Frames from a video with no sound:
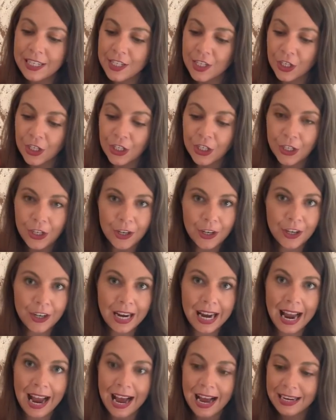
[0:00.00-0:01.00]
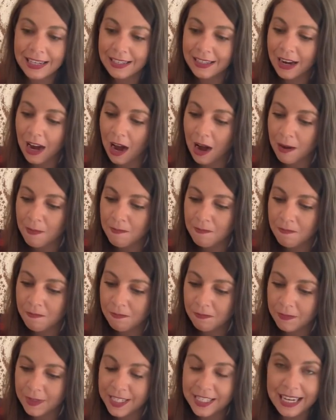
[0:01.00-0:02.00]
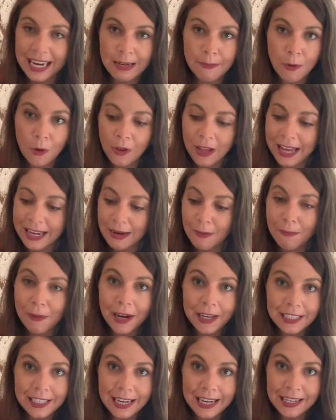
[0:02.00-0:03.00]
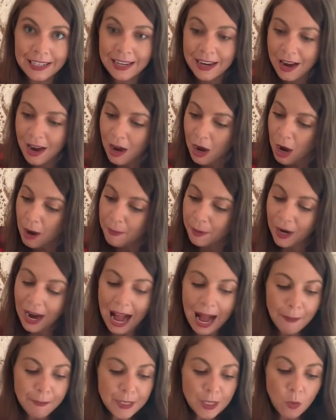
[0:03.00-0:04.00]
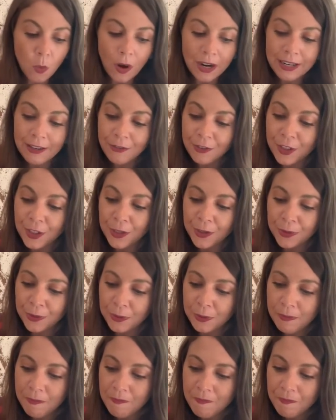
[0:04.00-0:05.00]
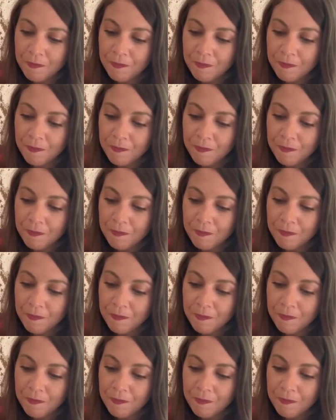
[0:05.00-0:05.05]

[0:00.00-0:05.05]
secure and stable and abundant. Perhaps one of you